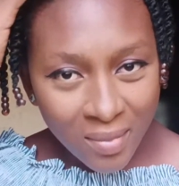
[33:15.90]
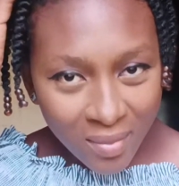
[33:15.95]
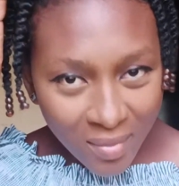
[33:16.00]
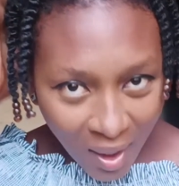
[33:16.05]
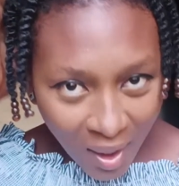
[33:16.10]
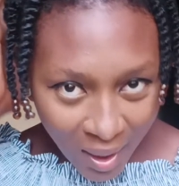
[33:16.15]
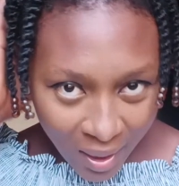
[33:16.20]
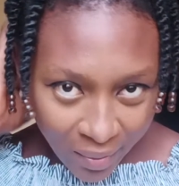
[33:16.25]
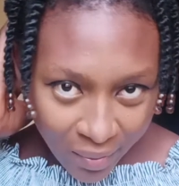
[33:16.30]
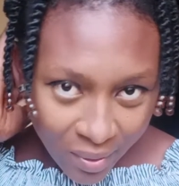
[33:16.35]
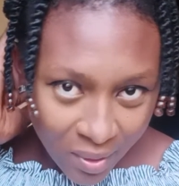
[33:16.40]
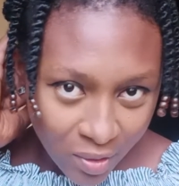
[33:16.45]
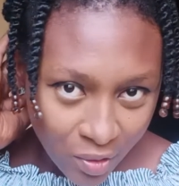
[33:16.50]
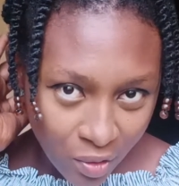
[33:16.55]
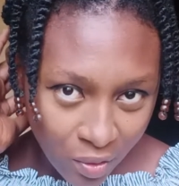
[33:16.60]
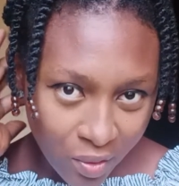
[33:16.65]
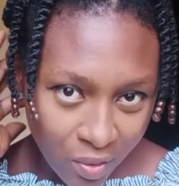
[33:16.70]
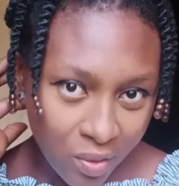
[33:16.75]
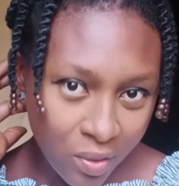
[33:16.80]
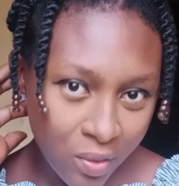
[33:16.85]
I really
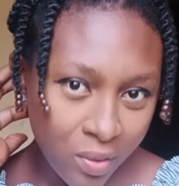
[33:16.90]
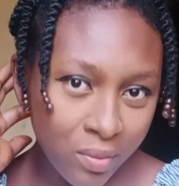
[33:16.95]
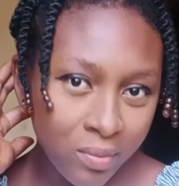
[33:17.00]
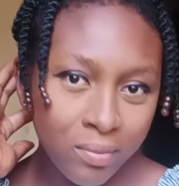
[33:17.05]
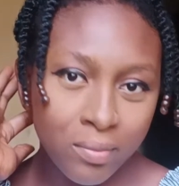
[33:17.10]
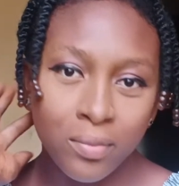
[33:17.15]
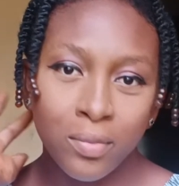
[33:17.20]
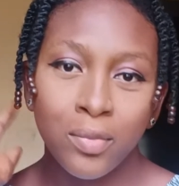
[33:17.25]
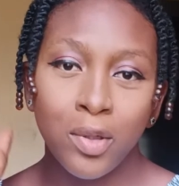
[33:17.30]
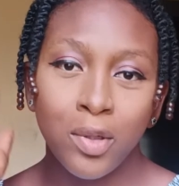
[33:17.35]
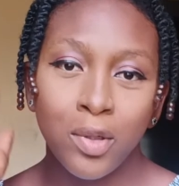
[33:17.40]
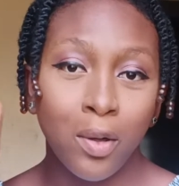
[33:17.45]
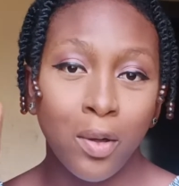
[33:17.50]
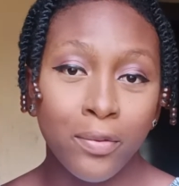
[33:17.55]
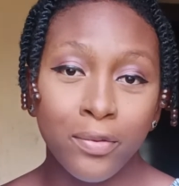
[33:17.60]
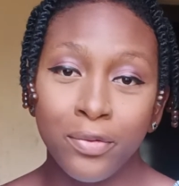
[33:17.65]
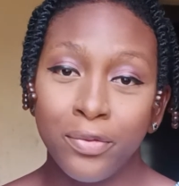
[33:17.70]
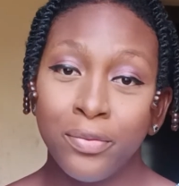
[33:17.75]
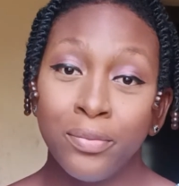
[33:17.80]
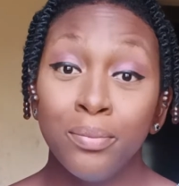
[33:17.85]
just love
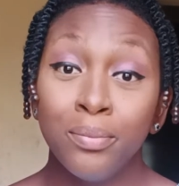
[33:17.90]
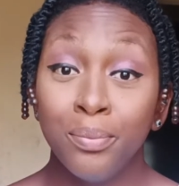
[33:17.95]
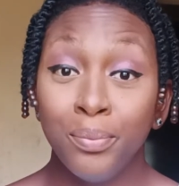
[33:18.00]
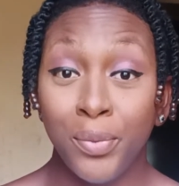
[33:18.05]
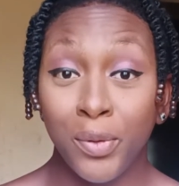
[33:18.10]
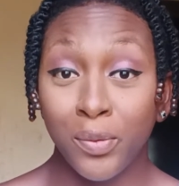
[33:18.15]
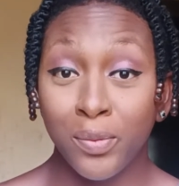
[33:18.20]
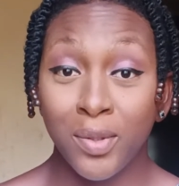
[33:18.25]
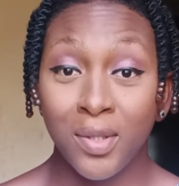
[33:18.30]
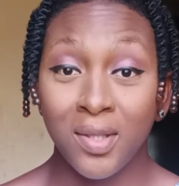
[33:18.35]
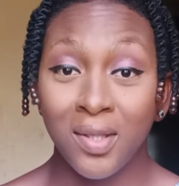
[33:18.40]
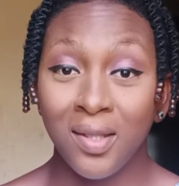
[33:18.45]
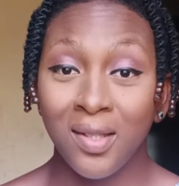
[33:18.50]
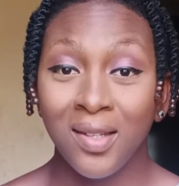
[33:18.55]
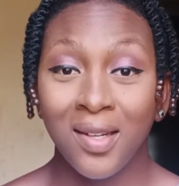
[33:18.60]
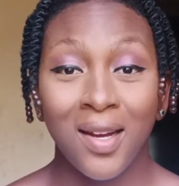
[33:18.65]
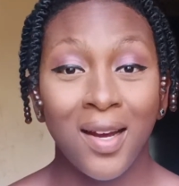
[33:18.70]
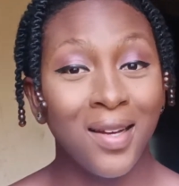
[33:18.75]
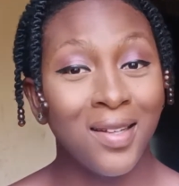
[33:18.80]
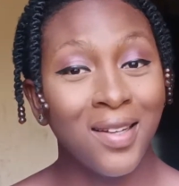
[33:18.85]

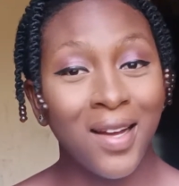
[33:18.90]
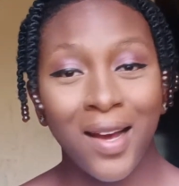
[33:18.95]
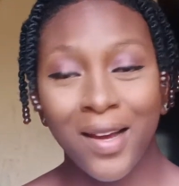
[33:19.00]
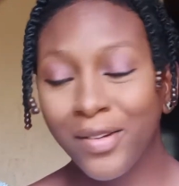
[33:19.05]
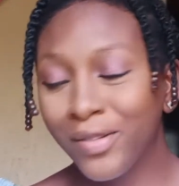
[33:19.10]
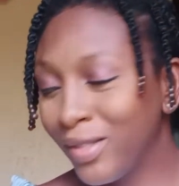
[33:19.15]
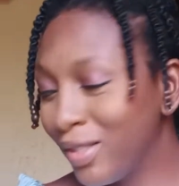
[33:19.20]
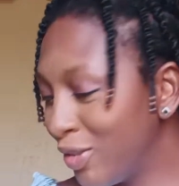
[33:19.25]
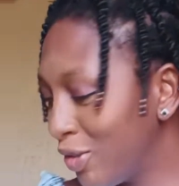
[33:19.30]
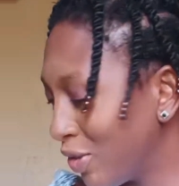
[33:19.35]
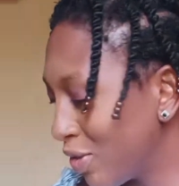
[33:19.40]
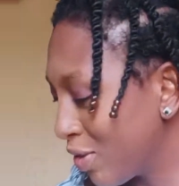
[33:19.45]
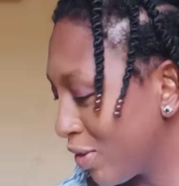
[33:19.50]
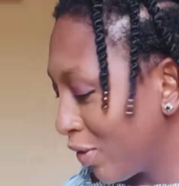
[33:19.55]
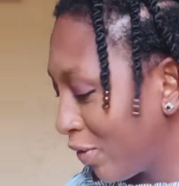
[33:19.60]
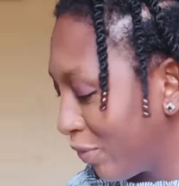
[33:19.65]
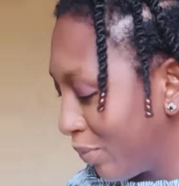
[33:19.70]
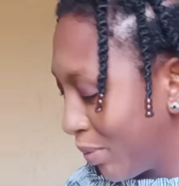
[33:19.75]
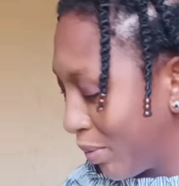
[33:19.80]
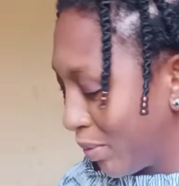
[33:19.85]
beauty. I really
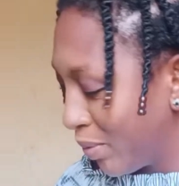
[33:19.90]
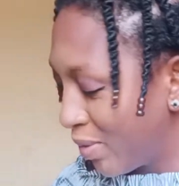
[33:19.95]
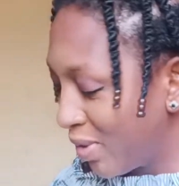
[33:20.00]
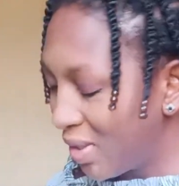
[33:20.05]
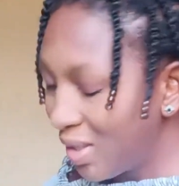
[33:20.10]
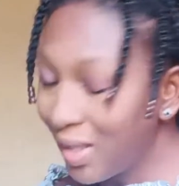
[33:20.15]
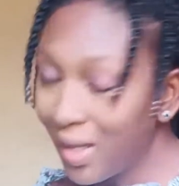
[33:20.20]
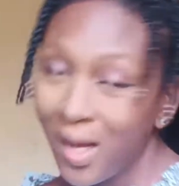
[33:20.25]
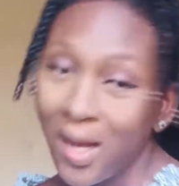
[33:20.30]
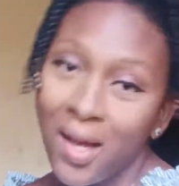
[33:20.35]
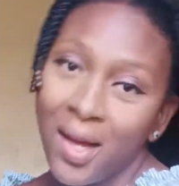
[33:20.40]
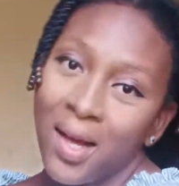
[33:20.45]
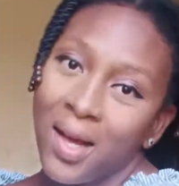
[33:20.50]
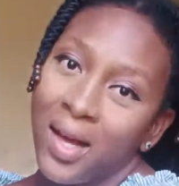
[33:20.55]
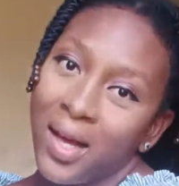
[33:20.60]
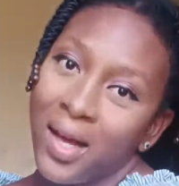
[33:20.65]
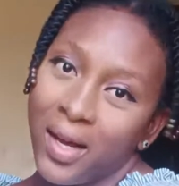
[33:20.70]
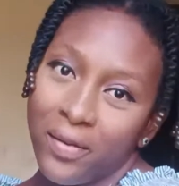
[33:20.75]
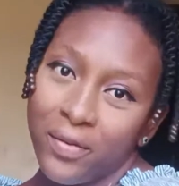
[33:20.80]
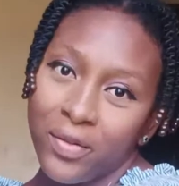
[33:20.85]
just love beauty,
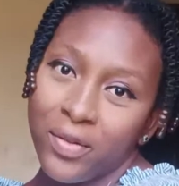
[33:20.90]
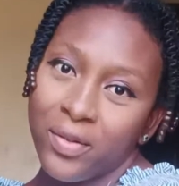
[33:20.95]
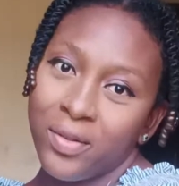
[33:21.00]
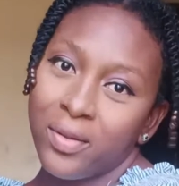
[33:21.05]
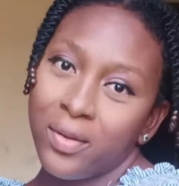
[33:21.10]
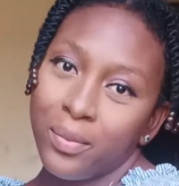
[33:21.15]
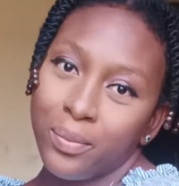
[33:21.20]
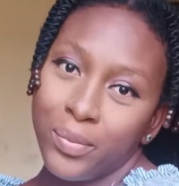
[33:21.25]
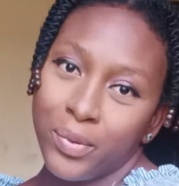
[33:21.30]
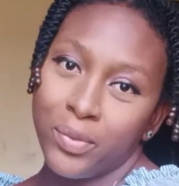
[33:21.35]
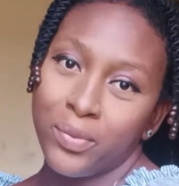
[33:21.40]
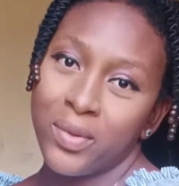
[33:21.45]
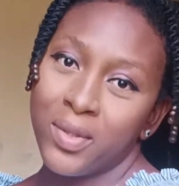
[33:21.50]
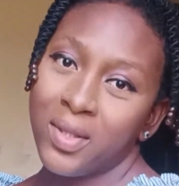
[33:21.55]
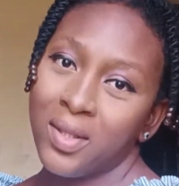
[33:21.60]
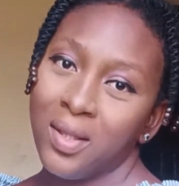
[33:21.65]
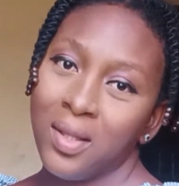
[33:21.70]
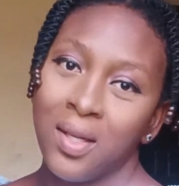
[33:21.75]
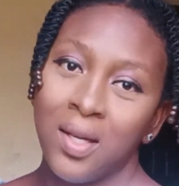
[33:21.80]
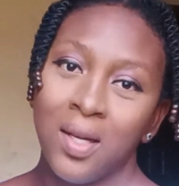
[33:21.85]
everything
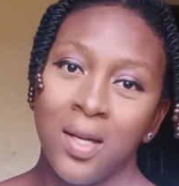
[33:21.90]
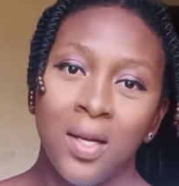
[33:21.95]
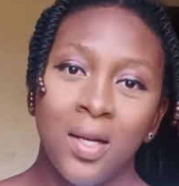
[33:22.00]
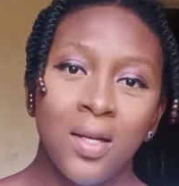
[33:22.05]
beauty.